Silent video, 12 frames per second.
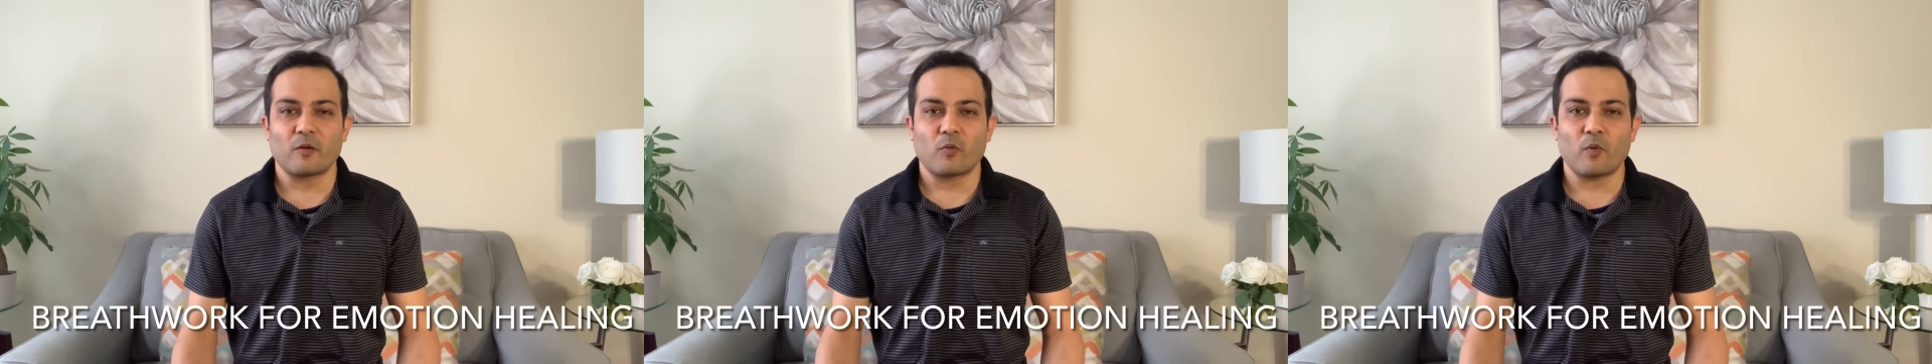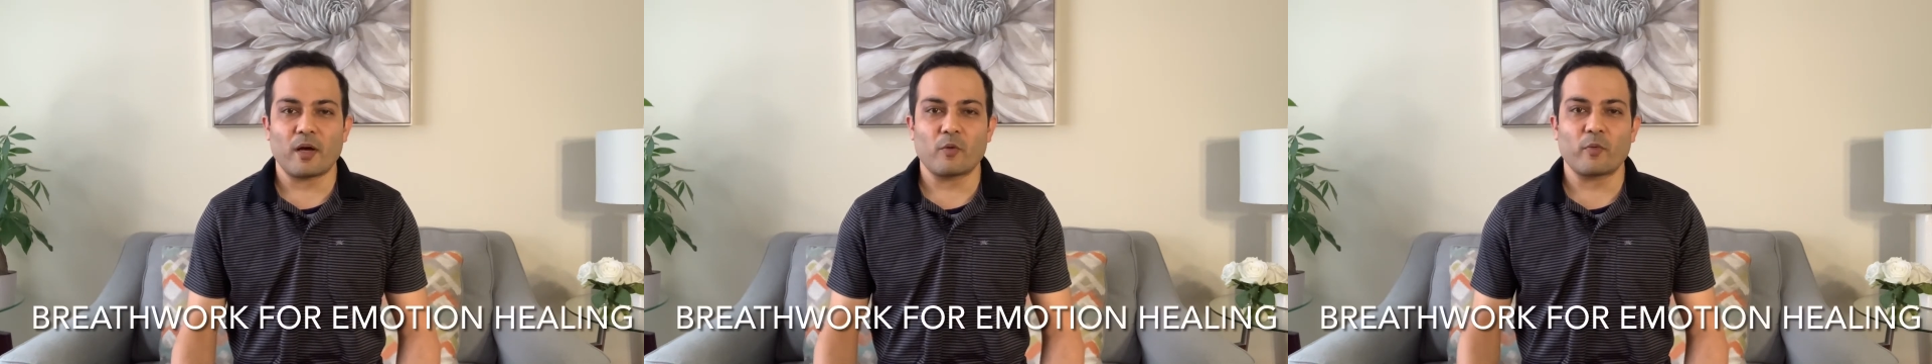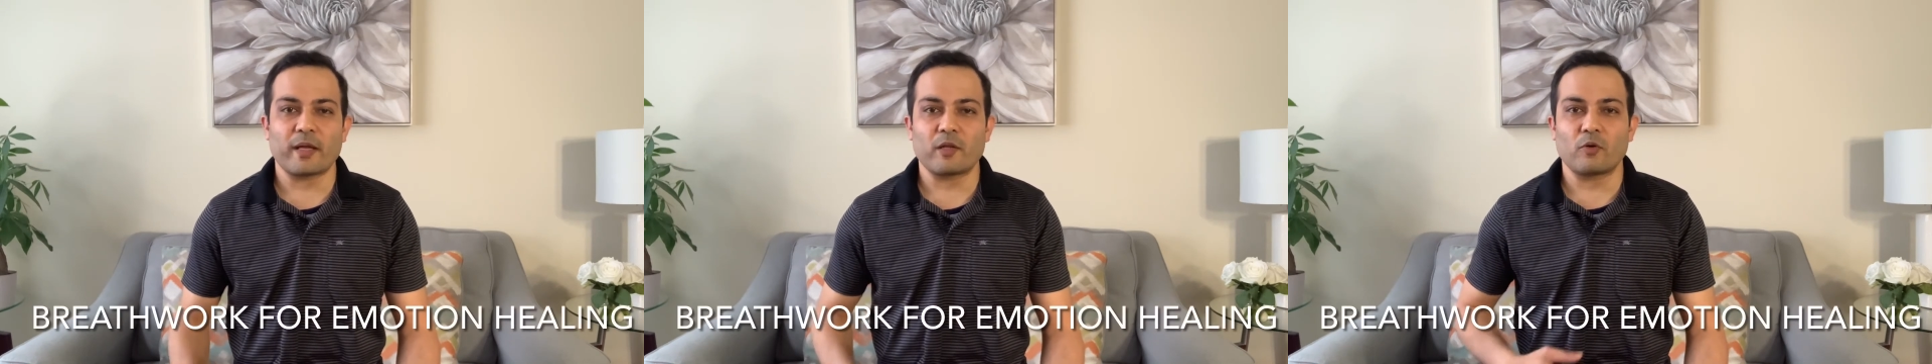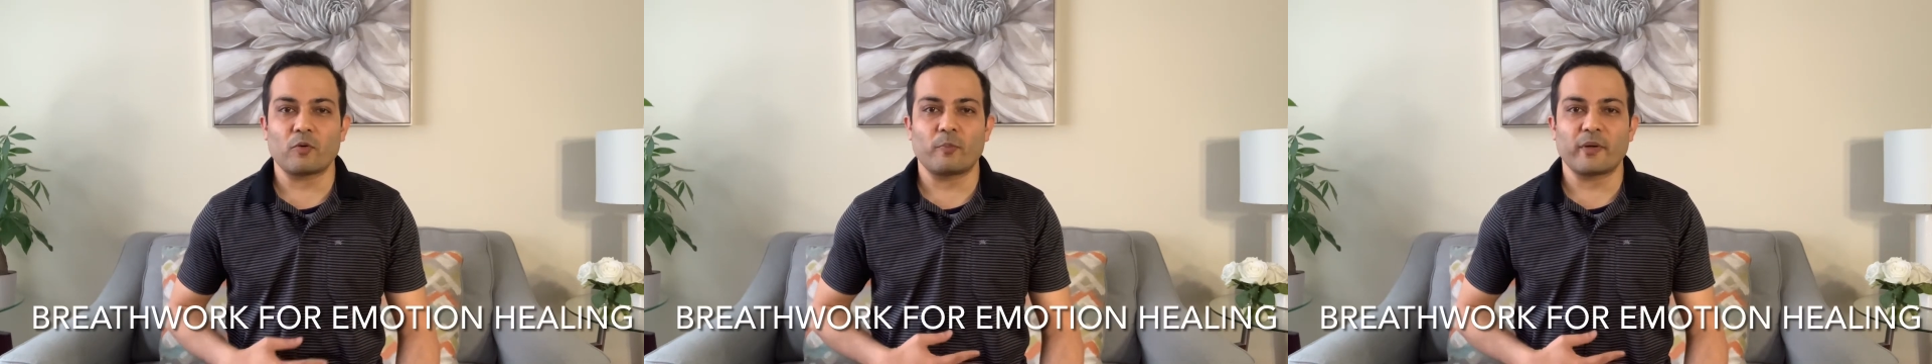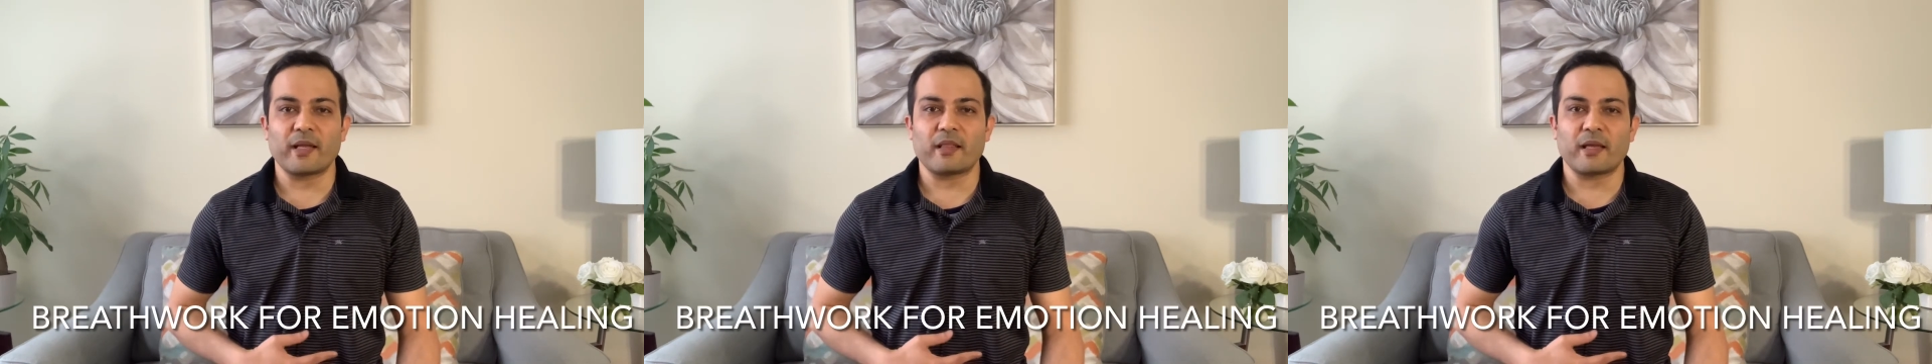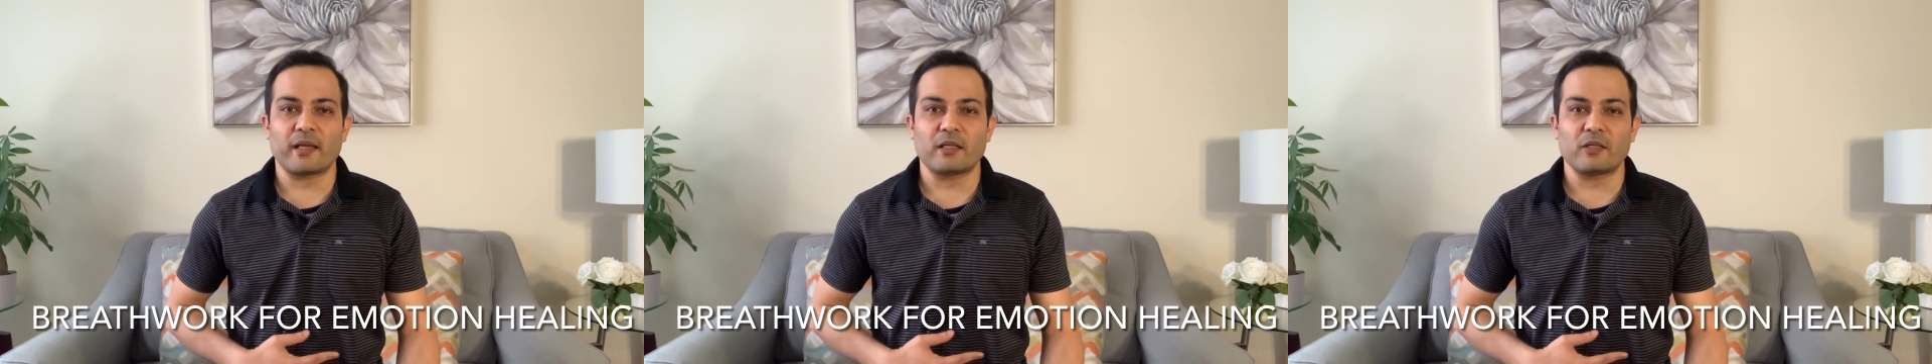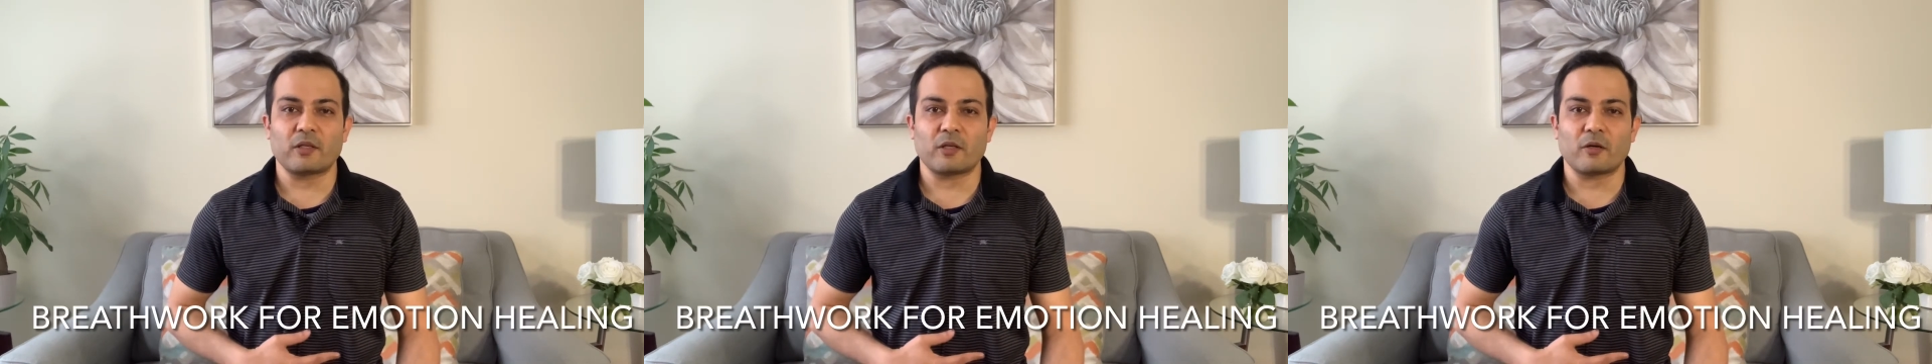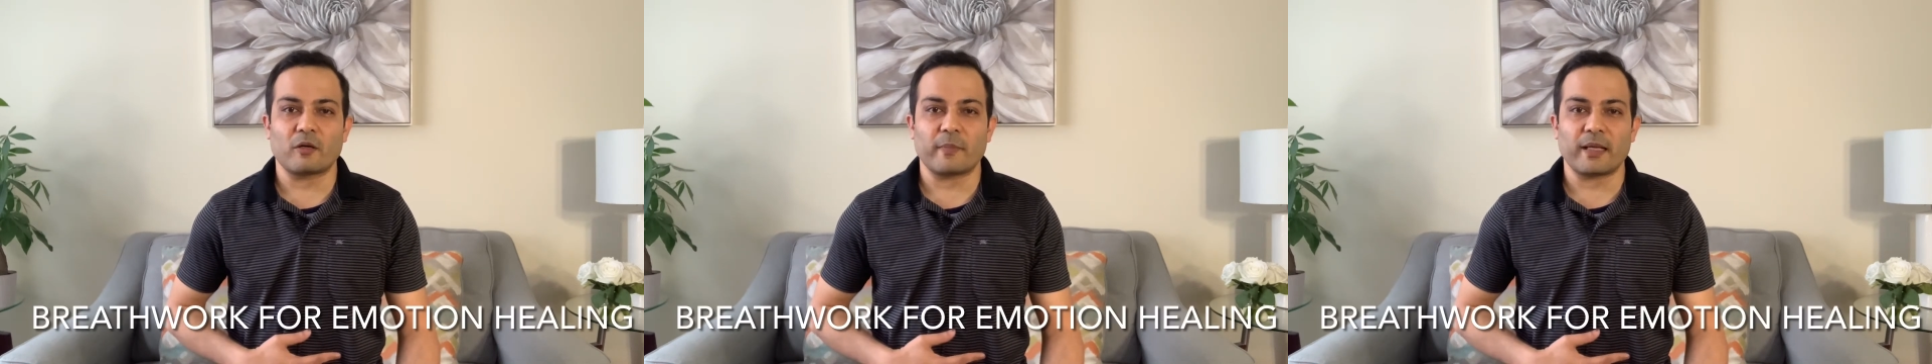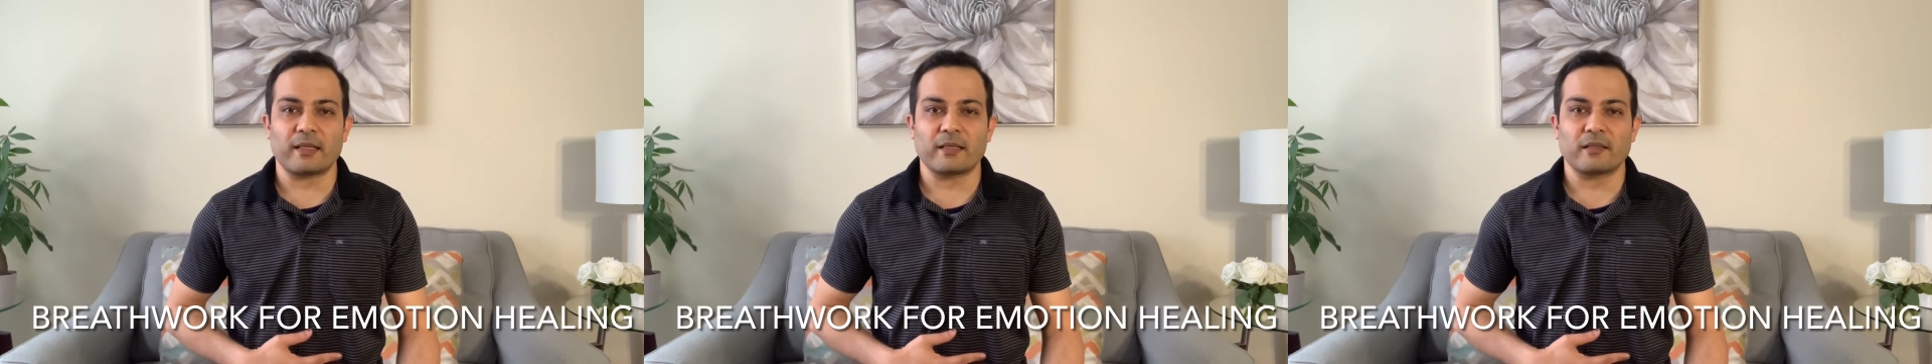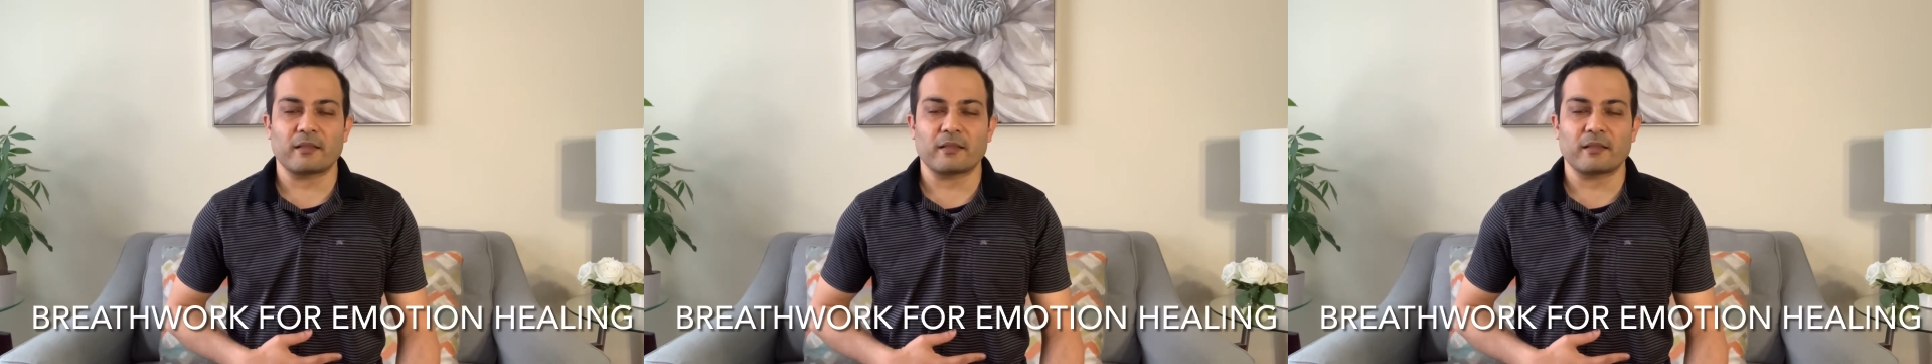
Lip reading: one where you breathe into your belly,